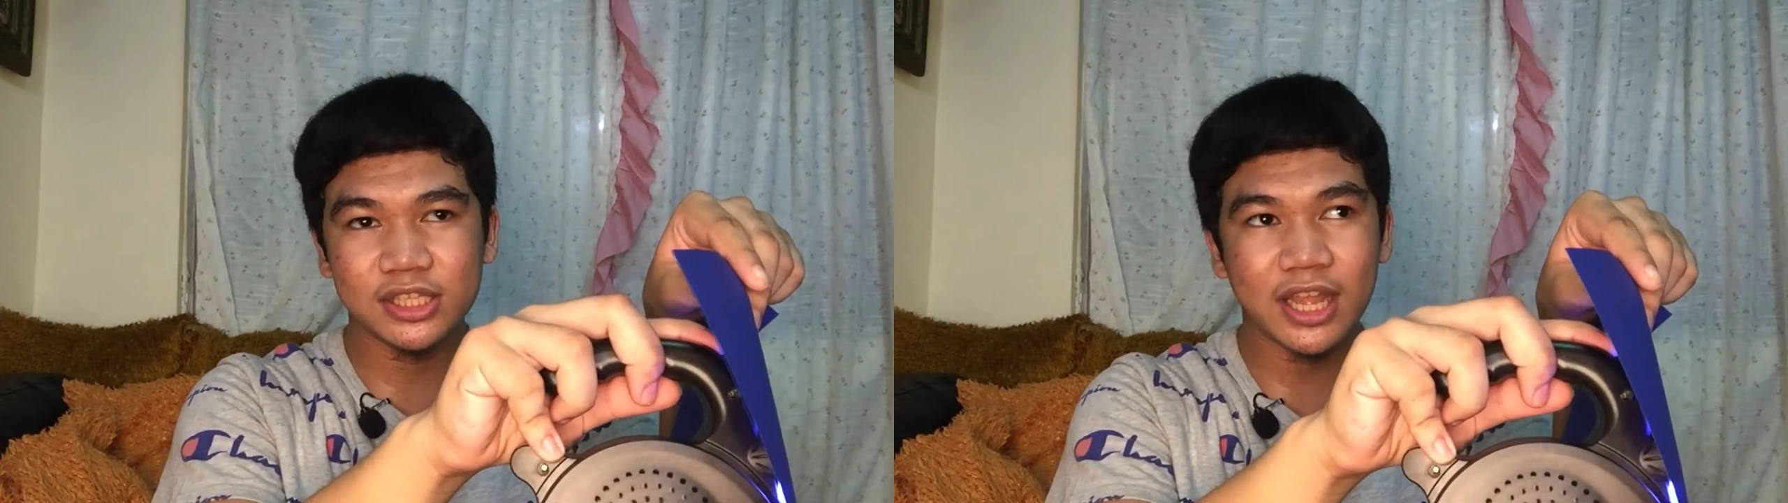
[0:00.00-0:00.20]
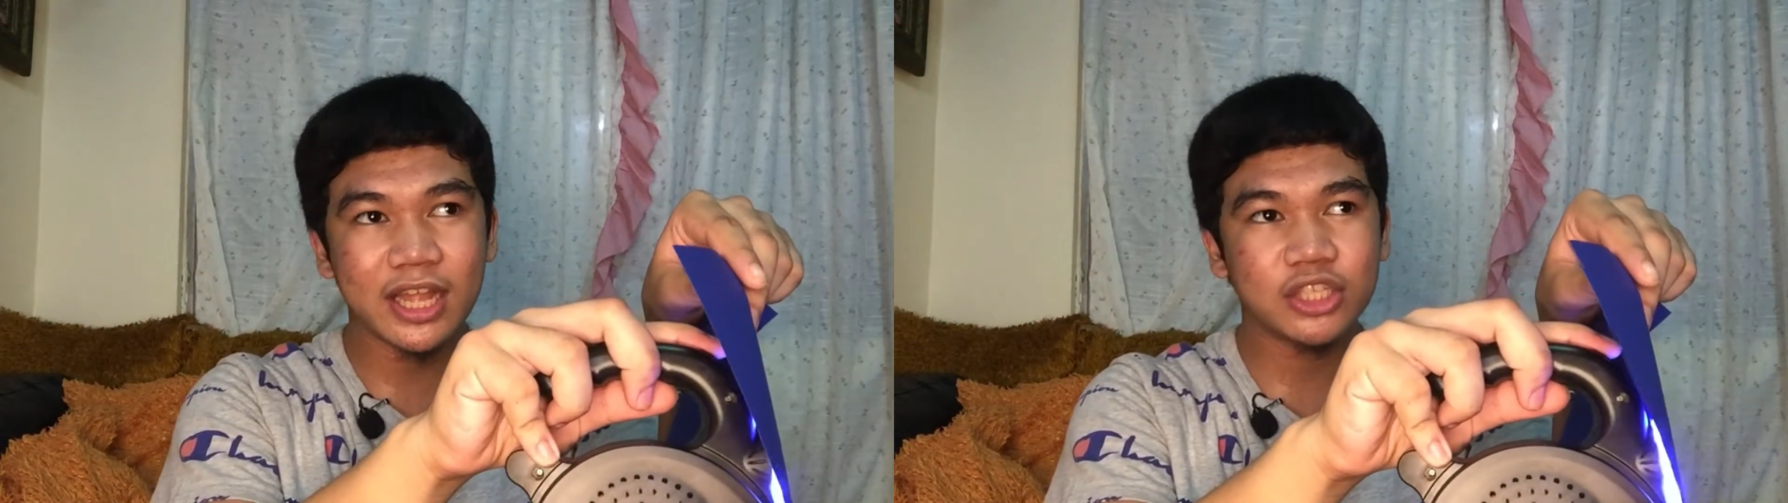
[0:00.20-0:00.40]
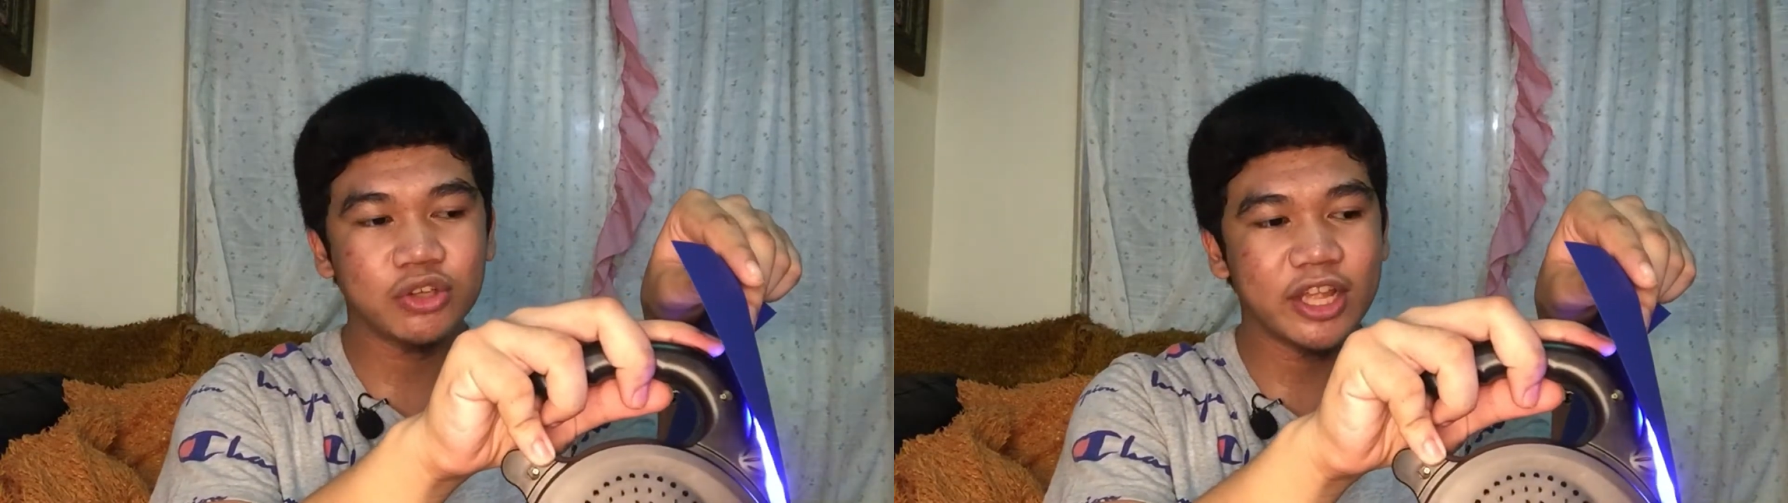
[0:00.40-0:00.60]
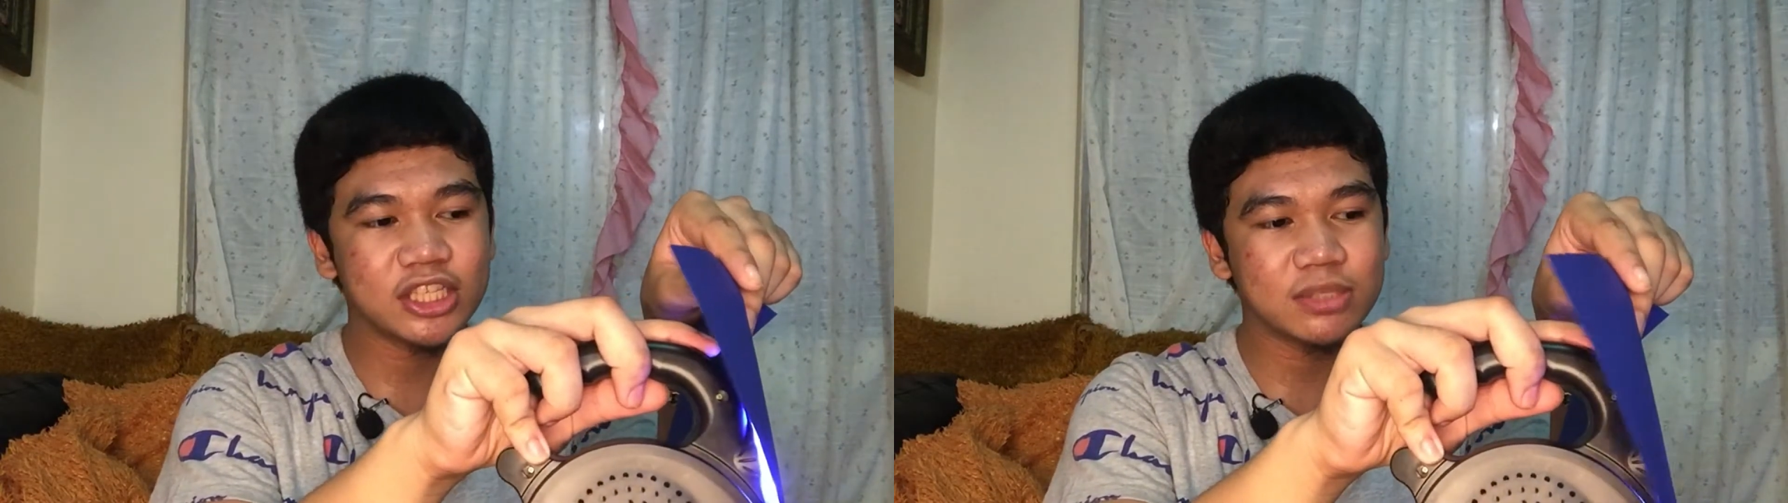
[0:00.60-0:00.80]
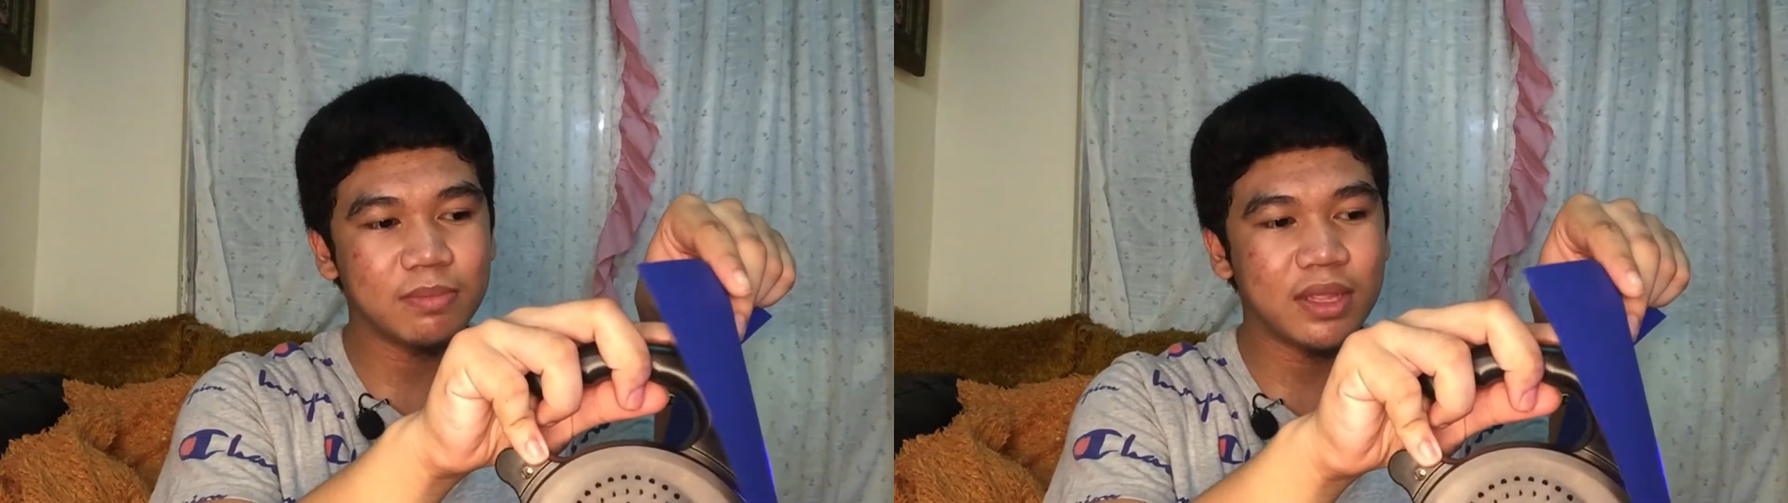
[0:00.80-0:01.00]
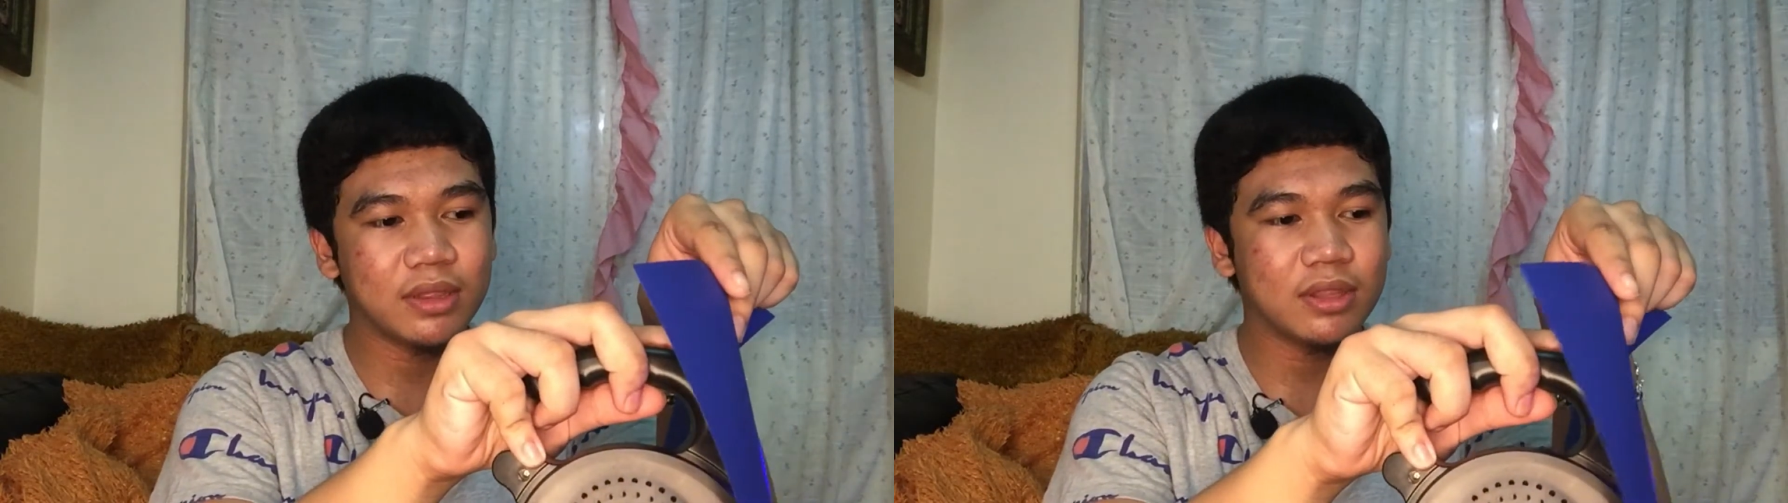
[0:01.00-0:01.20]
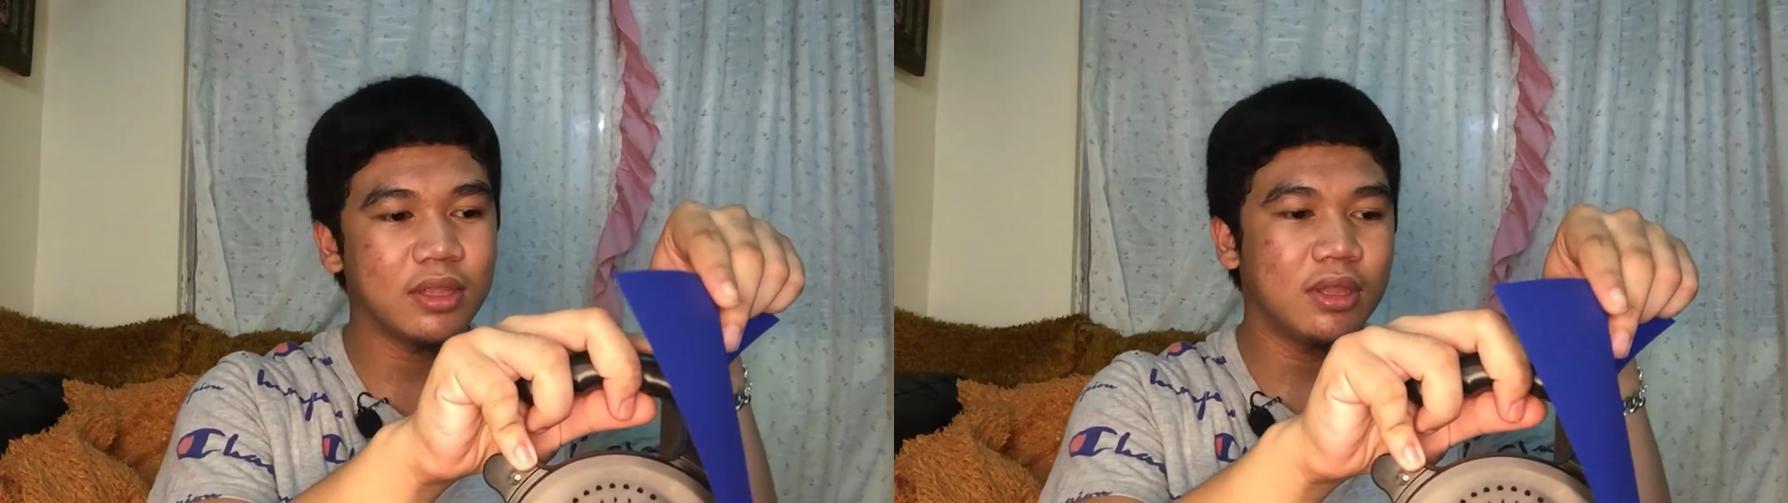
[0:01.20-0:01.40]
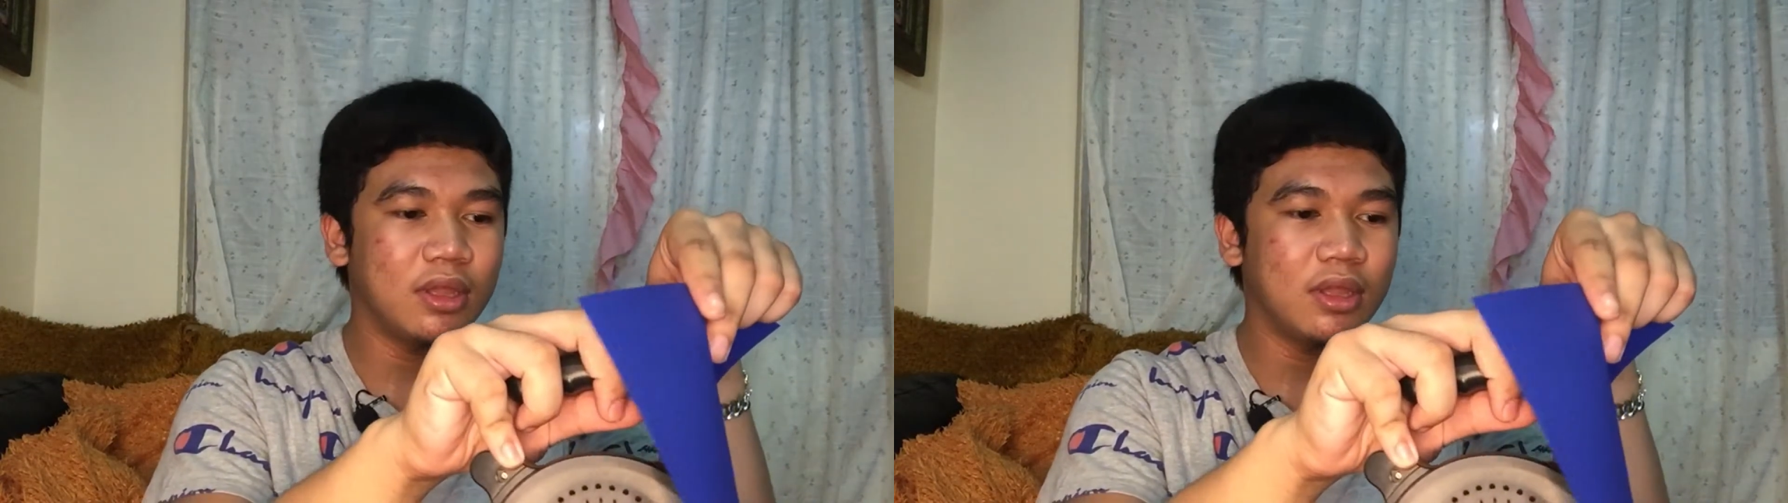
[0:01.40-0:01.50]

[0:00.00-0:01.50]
not transmit